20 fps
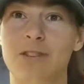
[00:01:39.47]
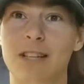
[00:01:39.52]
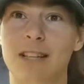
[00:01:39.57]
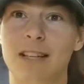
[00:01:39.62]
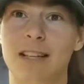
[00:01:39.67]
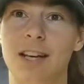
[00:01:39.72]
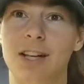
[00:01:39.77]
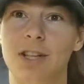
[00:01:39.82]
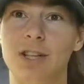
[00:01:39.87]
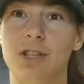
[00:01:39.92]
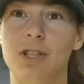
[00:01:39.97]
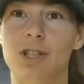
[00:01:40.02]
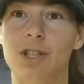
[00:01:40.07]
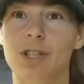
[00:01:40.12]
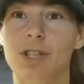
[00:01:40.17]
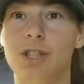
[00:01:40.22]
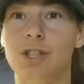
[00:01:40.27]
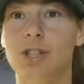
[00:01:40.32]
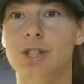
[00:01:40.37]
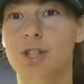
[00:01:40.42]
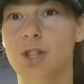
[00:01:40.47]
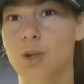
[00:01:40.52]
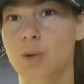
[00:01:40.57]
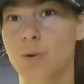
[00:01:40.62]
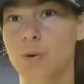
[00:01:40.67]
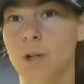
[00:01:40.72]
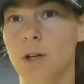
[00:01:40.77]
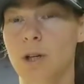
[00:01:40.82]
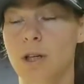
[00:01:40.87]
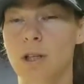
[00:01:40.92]
housing that are
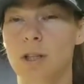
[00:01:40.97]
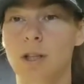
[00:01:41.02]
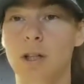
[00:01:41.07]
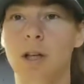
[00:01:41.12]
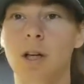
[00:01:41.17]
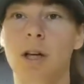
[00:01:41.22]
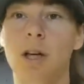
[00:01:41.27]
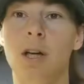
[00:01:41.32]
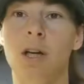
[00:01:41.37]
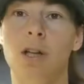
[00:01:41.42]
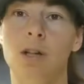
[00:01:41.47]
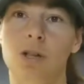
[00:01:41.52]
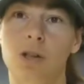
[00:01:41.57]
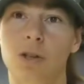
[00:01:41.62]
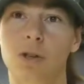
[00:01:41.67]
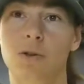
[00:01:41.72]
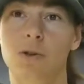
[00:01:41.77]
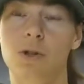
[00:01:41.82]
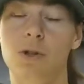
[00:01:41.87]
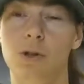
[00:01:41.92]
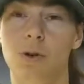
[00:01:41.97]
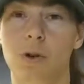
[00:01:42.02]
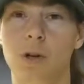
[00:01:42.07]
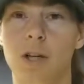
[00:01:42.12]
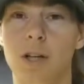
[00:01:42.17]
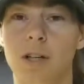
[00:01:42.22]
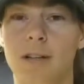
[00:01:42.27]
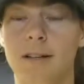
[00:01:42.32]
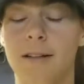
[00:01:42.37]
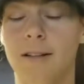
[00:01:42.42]
too long, too
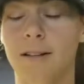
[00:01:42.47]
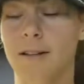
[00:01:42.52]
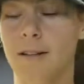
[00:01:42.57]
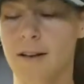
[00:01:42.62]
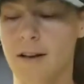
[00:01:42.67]
short.